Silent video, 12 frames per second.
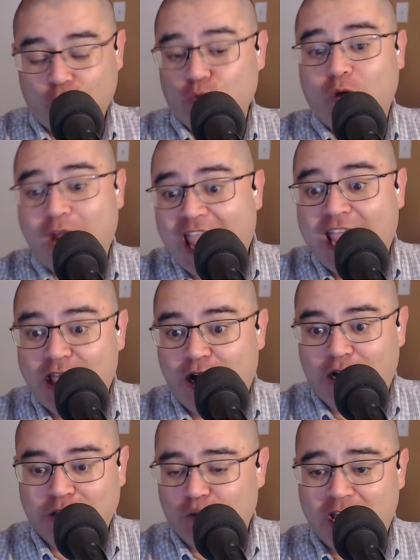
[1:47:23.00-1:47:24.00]

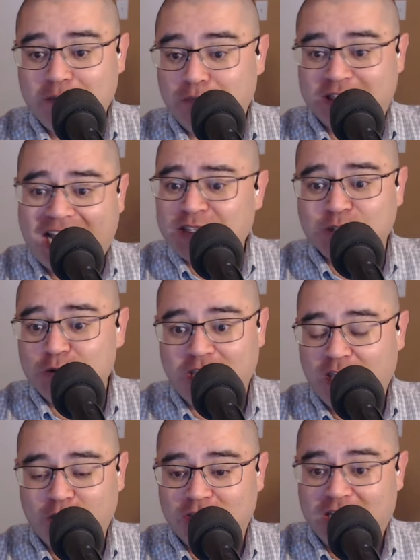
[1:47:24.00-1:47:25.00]
array on the right, but that's
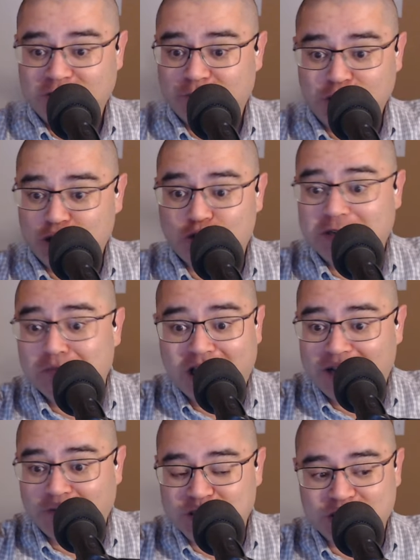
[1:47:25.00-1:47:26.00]
okay. You can have different
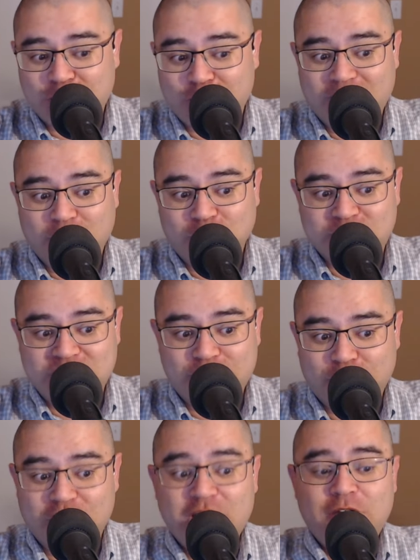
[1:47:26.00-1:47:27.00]
trim levels in your AV
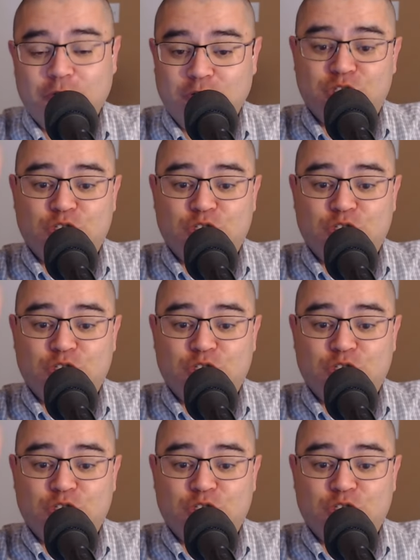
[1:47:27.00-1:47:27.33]
receiver for your